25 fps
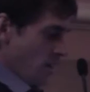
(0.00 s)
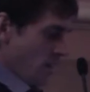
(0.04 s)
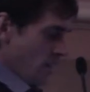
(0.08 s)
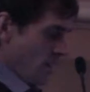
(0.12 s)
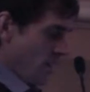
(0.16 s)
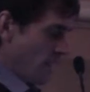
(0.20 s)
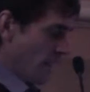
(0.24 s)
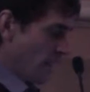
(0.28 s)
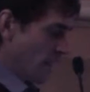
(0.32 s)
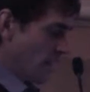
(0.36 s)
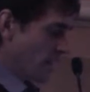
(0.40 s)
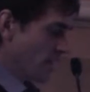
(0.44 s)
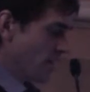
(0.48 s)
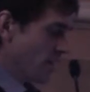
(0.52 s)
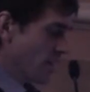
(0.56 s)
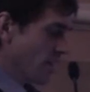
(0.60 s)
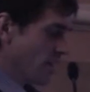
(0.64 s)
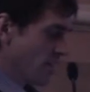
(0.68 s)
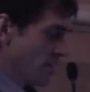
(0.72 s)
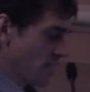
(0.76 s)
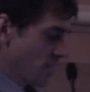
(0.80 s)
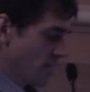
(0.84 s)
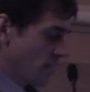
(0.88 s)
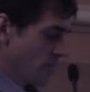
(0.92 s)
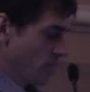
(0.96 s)
An
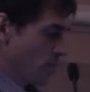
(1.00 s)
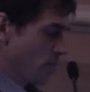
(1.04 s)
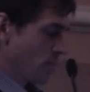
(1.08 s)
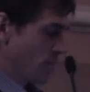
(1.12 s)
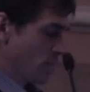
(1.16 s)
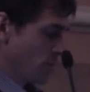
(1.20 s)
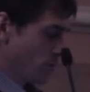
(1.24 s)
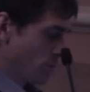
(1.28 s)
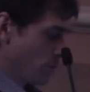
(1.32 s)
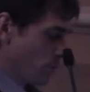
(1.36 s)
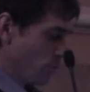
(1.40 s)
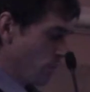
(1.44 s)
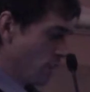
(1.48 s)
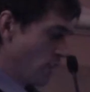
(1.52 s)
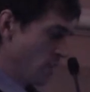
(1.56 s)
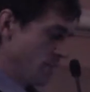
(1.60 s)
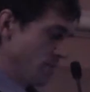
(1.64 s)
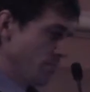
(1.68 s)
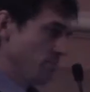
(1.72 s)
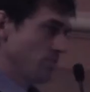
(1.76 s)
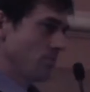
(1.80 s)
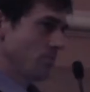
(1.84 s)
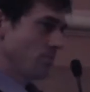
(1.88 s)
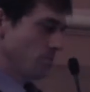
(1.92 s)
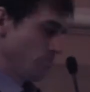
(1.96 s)
architect, we want to build
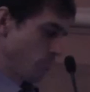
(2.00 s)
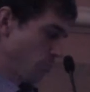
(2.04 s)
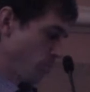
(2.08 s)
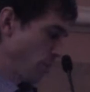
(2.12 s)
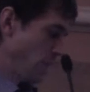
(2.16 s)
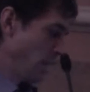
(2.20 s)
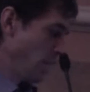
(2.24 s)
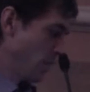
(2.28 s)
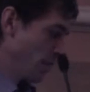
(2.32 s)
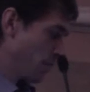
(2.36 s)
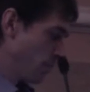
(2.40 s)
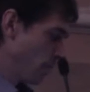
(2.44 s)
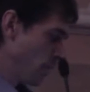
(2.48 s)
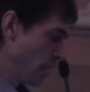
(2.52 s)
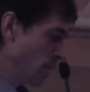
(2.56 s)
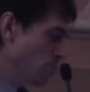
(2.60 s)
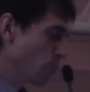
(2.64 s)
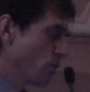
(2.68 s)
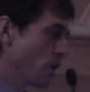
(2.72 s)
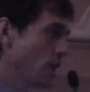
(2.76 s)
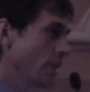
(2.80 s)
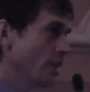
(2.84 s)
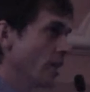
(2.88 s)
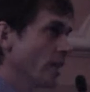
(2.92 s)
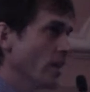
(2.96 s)
big
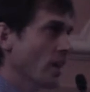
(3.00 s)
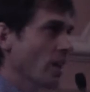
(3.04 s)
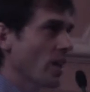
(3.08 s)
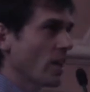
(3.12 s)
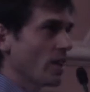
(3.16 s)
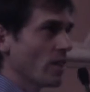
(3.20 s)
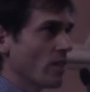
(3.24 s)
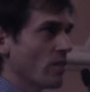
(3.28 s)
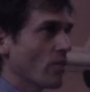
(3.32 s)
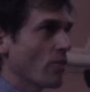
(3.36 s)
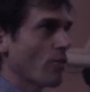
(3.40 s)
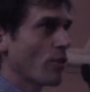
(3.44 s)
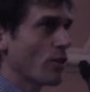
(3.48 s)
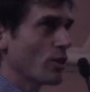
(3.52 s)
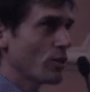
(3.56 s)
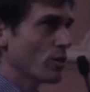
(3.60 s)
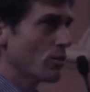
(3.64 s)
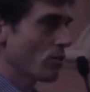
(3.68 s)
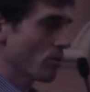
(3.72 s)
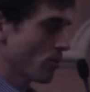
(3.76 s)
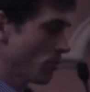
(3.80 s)
building, has first